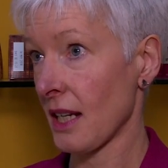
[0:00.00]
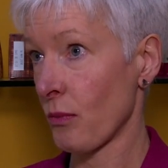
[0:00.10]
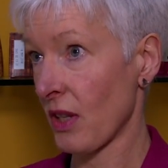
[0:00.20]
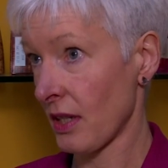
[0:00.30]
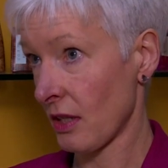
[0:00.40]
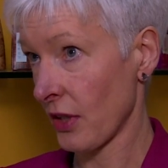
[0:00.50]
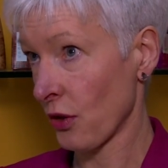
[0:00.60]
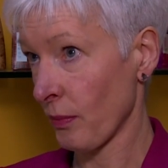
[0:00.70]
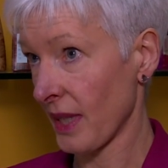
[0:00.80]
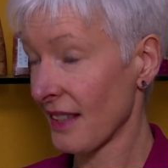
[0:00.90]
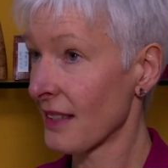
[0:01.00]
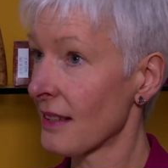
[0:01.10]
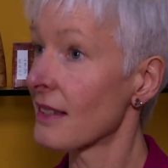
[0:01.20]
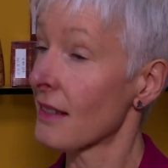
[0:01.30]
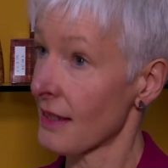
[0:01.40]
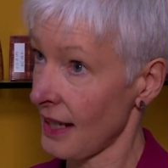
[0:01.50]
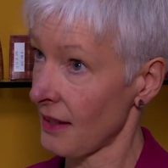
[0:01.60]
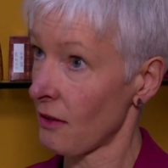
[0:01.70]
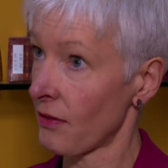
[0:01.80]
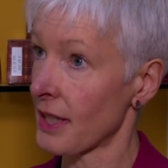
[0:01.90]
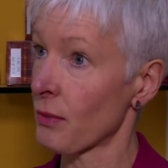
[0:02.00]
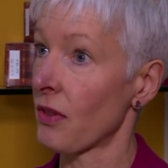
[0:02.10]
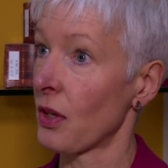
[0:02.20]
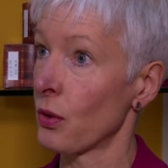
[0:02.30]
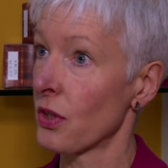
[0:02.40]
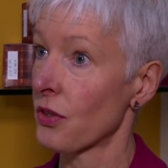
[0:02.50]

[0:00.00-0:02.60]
time with individual businesses, to see how that fits with their own